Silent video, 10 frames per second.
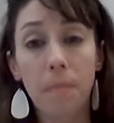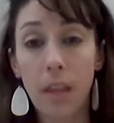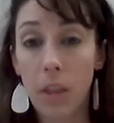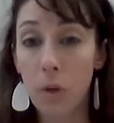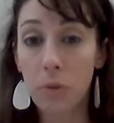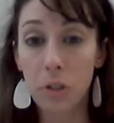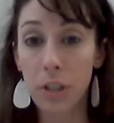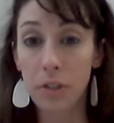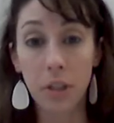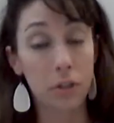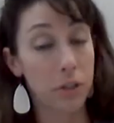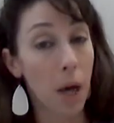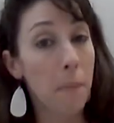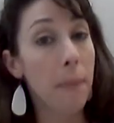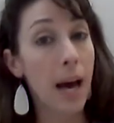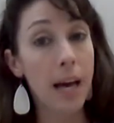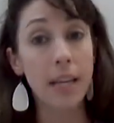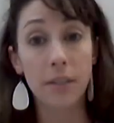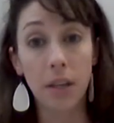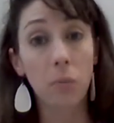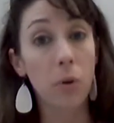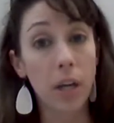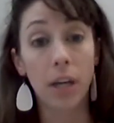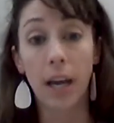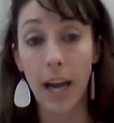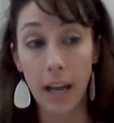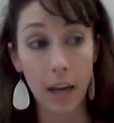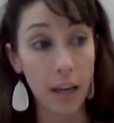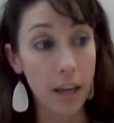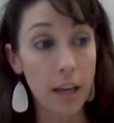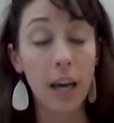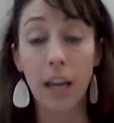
There was just somebody somewhere had